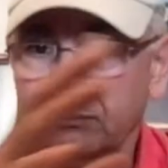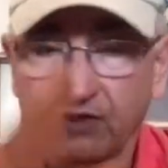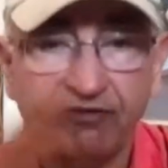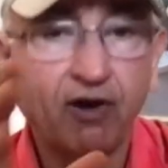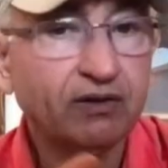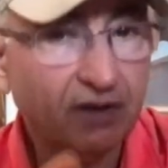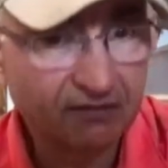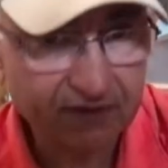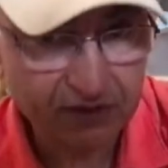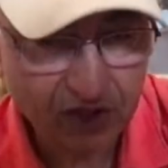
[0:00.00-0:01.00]
the father
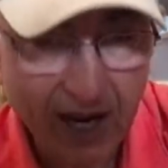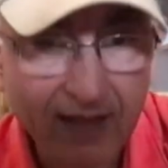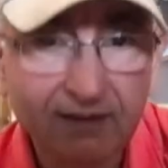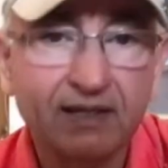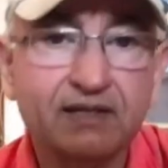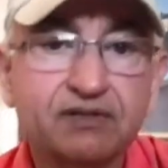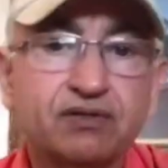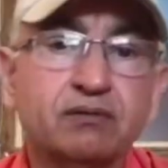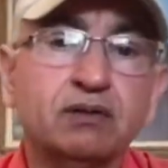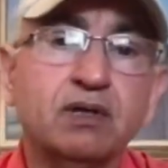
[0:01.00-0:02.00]
of the child is,
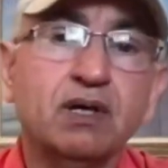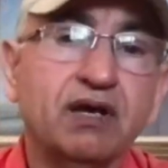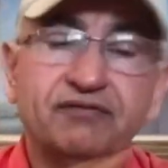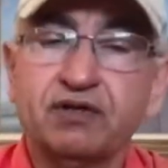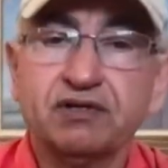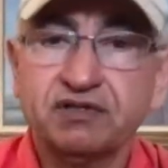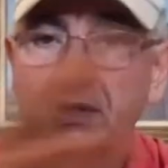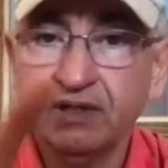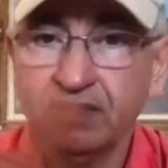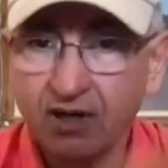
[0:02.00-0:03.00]
if they're
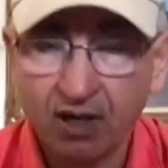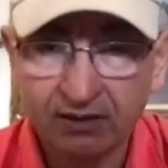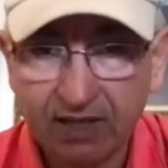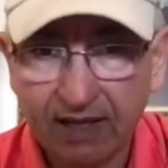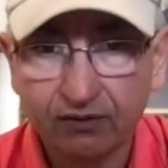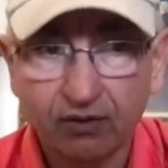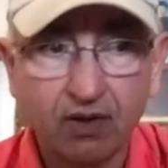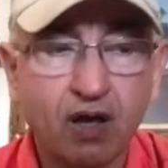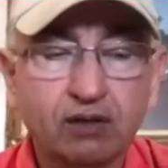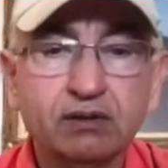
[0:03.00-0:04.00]
still in contact or
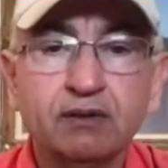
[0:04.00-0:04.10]
not.